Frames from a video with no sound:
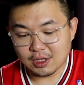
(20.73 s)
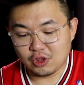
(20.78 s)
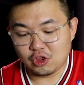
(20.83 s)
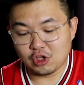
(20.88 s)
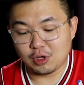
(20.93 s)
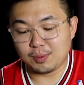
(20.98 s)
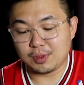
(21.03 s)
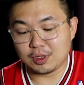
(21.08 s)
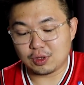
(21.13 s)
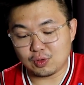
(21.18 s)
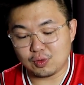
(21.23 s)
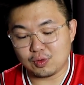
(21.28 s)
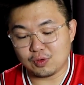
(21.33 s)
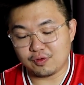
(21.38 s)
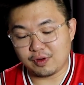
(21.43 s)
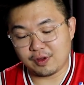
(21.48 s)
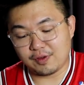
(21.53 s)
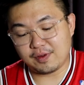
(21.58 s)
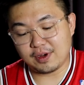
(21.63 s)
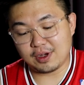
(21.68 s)
Number 2,
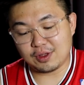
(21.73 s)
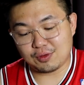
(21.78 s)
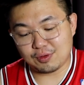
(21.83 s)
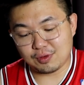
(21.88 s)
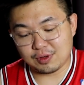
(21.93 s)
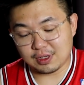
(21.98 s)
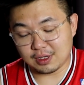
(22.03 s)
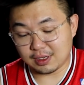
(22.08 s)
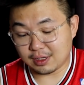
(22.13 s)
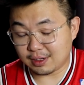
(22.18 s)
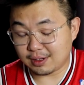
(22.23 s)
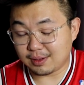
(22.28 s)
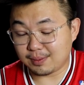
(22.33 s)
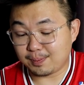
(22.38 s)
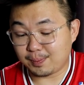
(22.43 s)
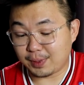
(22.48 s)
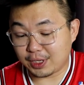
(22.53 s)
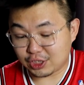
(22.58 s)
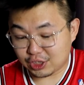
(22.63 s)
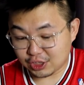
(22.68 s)
refer to the
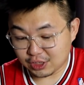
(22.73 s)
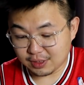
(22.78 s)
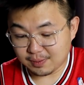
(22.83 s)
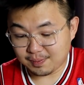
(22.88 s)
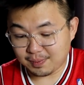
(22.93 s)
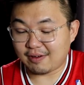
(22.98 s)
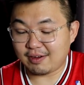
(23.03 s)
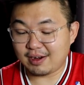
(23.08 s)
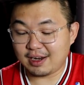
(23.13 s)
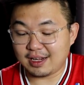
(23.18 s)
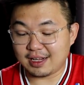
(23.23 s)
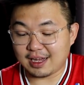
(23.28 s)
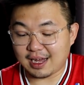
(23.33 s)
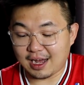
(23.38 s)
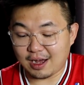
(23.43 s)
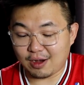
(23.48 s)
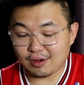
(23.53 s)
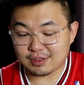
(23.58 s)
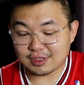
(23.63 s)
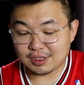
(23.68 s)
picture. Currently the
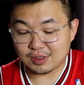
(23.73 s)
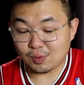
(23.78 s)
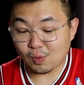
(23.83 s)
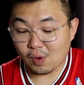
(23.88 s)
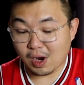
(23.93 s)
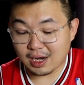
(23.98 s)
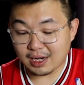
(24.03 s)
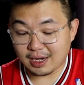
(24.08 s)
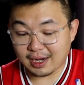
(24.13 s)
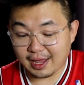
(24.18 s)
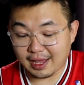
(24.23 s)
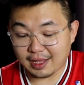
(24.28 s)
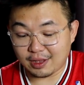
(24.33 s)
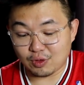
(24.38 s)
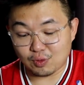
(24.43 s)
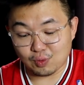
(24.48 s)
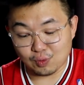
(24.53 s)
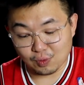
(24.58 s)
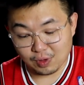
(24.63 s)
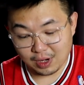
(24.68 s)
house is 1
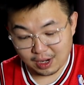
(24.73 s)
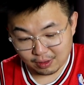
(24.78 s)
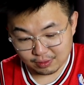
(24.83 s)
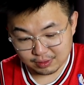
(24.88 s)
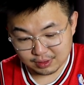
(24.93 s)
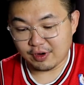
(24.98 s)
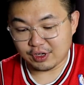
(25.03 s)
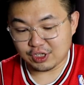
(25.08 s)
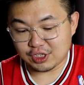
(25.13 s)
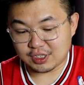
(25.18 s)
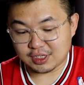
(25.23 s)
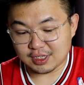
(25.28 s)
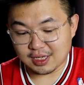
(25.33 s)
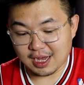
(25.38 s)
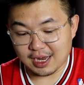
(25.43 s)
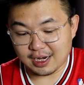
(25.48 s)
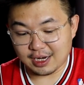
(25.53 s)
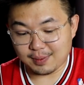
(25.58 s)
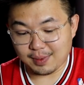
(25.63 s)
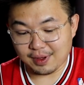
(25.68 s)
land 2 house, registered
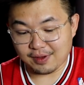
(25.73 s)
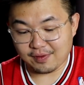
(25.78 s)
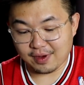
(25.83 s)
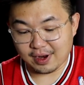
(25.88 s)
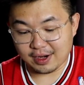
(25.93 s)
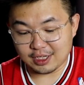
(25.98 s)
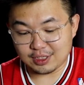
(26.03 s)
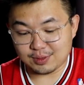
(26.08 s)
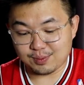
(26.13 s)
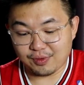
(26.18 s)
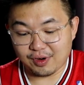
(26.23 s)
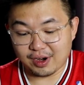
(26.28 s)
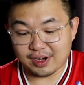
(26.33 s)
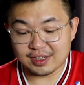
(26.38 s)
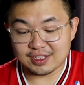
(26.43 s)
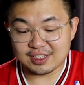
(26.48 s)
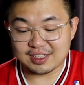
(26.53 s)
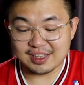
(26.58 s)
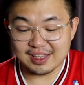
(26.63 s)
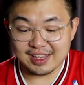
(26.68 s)
under my father's
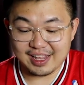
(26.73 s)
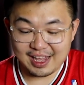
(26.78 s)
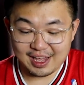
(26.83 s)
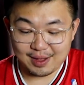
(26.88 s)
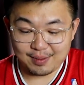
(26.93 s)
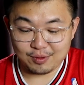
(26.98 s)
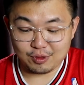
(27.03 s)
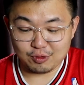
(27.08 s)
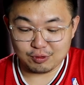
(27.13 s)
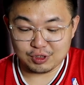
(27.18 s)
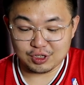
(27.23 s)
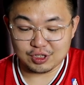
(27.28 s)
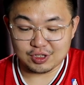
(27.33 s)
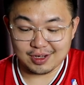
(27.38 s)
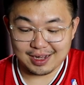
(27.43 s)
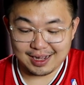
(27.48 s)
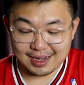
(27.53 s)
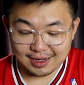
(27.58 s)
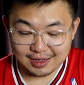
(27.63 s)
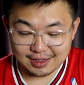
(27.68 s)
brother's name, which is
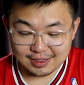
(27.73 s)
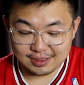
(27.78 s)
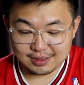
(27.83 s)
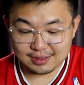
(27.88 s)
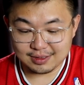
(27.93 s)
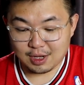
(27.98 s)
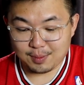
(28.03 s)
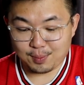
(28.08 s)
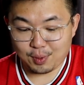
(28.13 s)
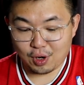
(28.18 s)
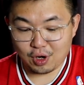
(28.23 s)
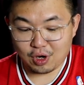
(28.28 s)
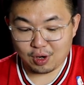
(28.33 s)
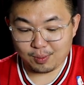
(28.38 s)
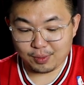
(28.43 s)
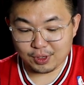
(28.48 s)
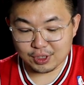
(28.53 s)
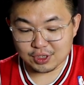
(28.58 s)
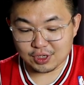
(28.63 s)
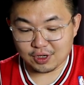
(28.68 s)
the uncle. Upon
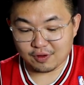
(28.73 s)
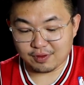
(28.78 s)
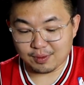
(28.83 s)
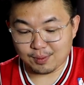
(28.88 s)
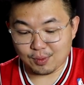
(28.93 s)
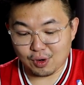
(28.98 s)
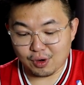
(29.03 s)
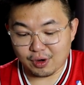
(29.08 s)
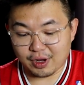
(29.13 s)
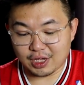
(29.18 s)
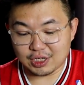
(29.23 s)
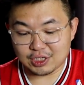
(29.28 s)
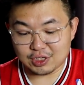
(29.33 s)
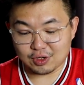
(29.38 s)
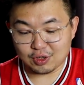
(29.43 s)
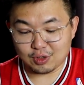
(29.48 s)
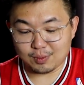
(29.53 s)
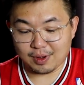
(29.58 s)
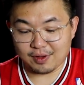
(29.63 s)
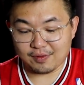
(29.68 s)
completion of the mortgage
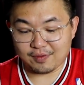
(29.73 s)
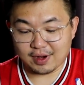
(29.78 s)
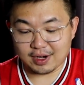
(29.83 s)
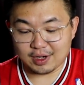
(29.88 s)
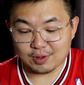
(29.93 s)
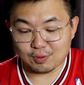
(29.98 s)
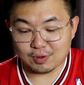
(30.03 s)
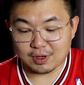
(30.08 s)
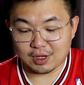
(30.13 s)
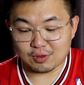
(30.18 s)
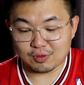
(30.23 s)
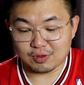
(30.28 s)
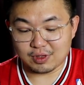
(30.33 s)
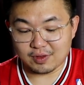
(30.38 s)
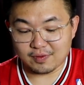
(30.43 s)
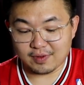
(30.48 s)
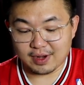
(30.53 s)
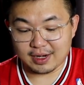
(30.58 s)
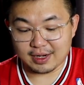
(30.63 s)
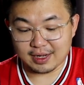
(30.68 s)
loan, my father would like to
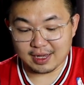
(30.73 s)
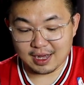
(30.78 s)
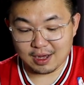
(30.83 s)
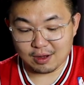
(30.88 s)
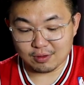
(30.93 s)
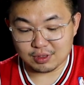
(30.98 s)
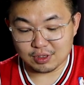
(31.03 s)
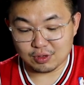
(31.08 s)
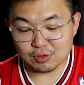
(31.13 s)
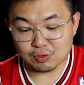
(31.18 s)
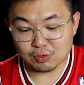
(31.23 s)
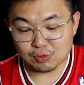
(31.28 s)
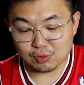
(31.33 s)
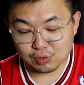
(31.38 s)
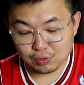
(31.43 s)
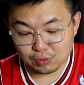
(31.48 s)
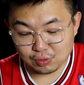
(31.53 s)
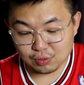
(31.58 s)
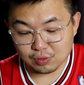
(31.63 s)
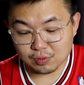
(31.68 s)
divide the house into
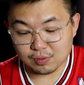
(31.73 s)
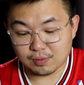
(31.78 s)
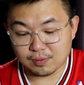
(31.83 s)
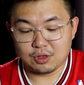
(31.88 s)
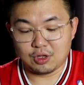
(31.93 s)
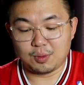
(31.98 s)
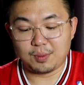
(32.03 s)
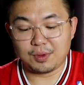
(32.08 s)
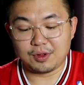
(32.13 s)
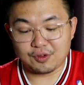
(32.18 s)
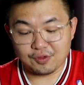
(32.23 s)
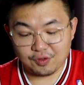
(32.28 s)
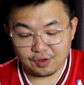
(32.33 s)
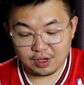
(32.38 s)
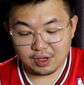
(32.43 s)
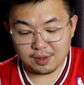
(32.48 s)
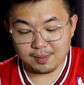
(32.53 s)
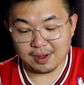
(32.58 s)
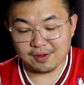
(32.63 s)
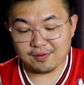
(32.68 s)
2. Number
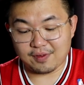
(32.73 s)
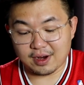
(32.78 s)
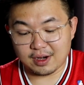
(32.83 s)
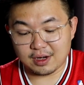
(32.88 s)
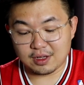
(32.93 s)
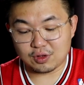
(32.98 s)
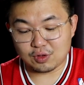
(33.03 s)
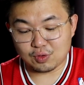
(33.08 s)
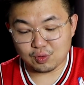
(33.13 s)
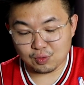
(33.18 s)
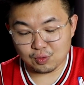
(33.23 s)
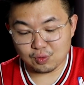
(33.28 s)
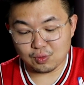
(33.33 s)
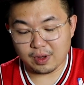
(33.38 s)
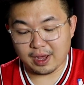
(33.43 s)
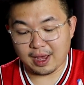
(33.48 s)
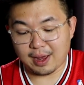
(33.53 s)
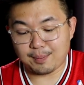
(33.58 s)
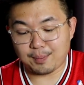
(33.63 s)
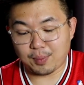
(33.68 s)
3, my father too
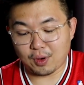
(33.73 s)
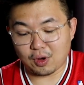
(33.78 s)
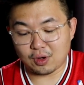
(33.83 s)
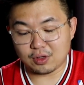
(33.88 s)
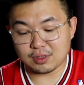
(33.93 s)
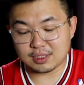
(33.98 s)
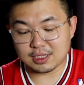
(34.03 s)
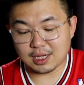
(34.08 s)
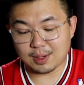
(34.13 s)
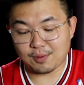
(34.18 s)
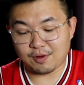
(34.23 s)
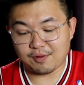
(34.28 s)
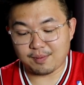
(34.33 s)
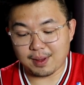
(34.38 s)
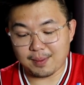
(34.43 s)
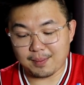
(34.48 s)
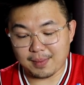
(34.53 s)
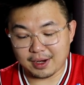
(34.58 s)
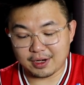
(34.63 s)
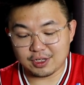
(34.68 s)
had pawned some of
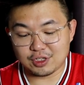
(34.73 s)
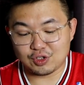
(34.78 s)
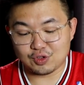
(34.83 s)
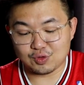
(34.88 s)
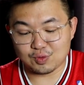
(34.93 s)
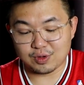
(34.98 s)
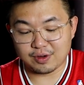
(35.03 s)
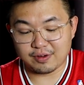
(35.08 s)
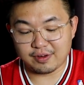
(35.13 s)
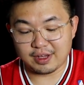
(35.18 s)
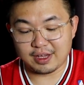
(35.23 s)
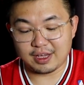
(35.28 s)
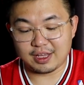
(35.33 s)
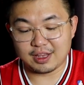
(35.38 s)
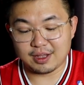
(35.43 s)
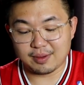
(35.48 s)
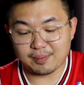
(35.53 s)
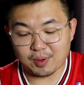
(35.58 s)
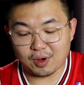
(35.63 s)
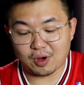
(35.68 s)
my mother's jewelry
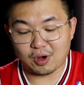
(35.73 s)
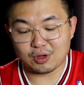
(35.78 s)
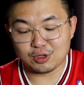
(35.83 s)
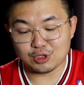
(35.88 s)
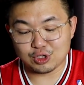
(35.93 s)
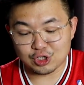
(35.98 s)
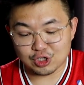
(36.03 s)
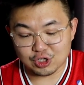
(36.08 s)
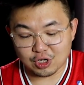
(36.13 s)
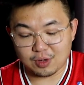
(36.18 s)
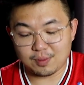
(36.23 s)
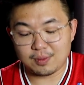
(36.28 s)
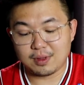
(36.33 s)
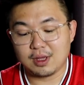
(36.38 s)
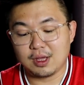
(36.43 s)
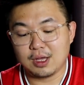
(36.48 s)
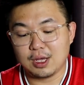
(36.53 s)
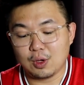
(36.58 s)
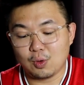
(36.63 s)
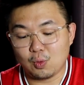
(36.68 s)
in the pawn shop
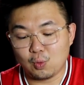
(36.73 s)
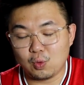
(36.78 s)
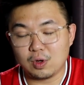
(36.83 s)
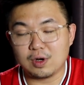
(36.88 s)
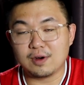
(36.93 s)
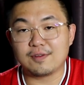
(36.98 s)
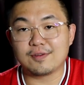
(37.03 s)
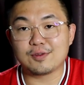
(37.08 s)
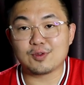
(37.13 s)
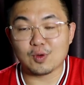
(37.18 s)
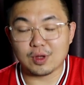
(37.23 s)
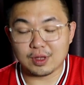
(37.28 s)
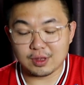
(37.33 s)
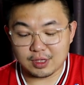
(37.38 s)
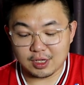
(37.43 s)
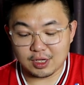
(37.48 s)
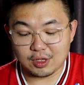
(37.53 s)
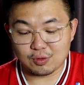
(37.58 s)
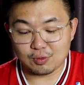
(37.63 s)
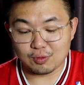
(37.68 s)
worth
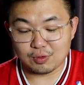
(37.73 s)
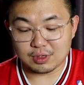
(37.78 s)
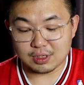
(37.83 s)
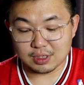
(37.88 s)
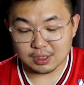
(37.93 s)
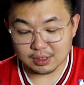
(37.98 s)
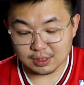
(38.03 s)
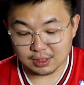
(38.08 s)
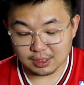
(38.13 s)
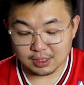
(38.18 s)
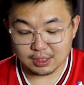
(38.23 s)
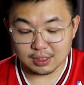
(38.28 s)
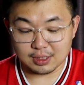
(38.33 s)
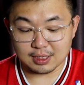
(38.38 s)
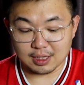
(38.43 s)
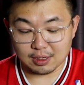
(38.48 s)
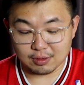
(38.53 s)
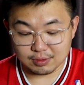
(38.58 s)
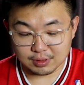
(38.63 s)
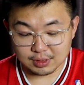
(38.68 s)
20 to
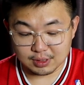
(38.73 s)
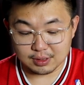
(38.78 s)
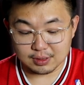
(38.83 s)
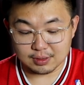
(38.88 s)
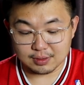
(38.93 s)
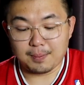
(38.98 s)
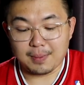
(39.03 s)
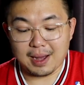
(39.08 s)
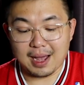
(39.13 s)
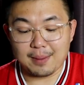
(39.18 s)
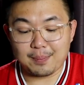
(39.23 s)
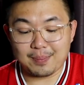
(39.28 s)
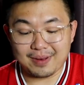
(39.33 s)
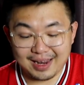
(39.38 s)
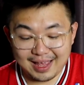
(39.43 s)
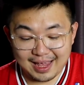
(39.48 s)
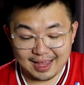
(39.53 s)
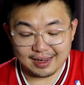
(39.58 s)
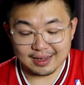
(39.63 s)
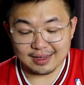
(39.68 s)
30,000. My
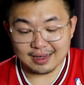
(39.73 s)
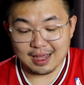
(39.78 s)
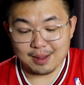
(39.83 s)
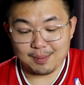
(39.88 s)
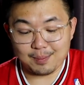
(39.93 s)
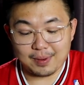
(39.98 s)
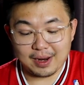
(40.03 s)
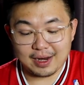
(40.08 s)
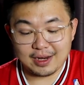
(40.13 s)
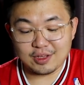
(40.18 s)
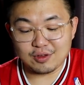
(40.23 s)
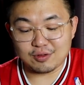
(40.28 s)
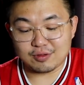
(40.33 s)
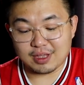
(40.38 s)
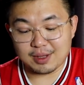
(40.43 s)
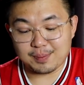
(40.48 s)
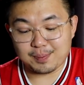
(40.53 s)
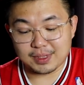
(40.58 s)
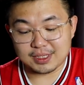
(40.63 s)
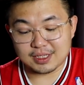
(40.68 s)
plan, I'm planning to
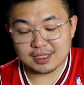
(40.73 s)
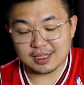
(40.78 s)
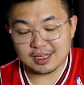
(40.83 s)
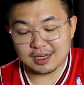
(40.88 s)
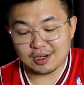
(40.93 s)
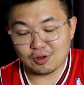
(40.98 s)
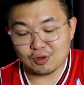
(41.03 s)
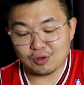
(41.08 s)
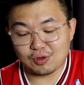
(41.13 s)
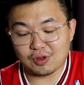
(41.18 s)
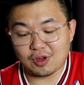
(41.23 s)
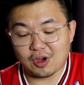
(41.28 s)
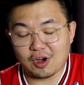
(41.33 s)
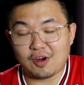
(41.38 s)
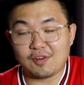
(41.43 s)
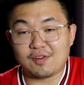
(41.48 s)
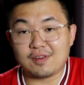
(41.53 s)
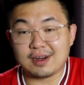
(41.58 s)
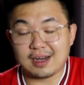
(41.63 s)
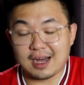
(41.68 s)
take personal loan
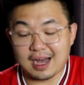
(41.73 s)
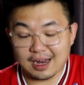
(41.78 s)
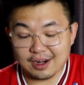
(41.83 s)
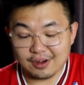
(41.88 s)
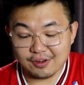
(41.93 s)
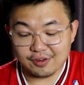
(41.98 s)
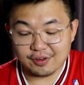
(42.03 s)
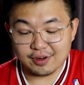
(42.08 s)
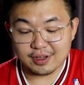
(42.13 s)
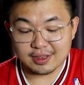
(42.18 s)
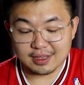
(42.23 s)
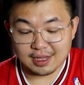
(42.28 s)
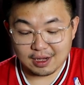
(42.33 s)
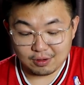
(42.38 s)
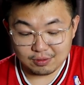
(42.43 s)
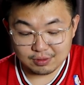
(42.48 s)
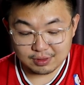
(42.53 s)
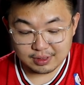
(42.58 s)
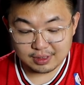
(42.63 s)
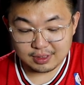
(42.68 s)
of
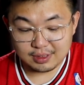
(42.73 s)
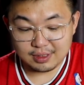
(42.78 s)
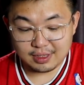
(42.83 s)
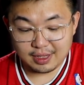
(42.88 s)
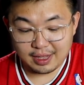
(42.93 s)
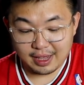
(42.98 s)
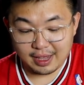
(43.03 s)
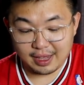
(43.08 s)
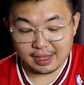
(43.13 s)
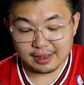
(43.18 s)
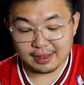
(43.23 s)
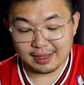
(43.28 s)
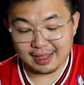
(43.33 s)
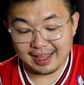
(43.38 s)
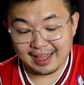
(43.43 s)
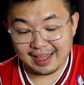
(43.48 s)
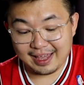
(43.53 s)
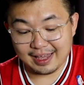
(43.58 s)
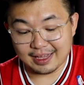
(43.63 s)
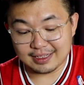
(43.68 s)
100,000 and
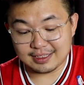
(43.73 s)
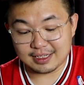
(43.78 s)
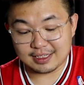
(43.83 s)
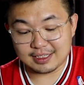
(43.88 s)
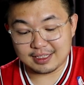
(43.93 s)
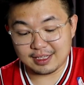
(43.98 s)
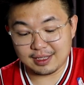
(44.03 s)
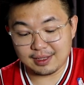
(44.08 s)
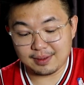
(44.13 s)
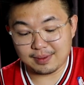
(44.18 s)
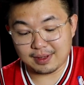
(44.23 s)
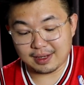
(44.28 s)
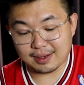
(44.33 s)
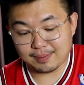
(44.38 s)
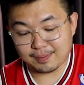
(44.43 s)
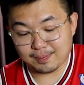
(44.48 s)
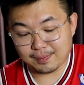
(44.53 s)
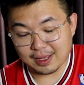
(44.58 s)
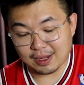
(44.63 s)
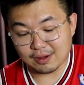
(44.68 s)
60,000
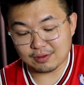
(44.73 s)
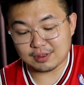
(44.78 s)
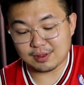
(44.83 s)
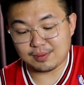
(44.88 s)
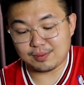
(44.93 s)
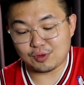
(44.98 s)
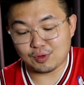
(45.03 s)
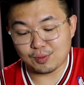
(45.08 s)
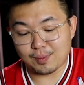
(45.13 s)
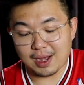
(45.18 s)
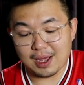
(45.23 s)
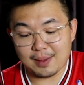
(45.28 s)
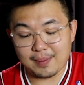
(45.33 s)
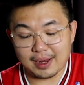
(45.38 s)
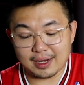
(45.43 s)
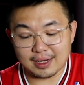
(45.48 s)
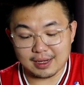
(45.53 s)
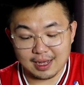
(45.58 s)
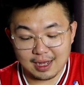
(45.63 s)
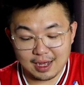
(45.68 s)
to buy
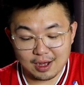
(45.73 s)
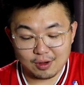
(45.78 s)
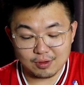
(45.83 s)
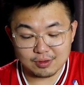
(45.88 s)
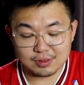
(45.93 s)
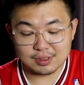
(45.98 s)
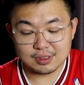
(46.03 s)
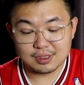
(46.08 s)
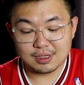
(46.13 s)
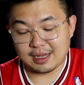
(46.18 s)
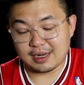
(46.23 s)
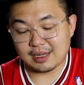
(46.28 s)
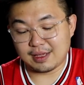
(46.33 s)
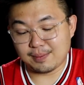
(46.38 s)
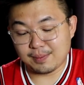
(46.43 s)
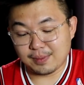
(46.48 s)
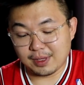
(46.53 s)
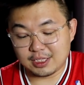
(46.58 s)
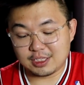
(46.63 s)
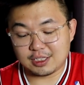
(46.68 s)
back the house, then it
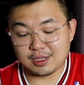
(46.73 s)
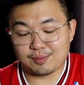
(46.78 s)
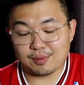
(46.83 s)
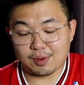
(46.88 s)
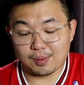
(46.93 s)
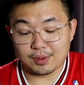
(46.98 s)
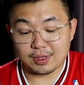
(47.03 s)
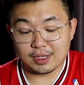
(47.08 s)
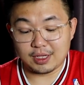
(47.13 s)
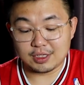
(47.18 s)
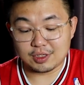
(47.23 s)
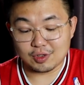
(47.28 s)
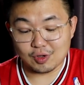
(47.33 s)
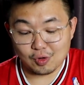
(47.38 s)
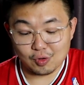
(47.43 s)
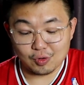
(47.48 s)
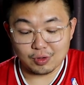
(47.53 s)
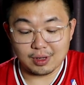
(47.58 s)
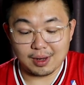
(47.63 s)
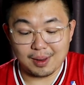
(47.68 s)
means the property is
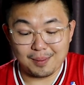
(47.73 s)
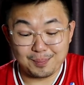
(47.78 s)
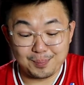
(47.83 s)
owned.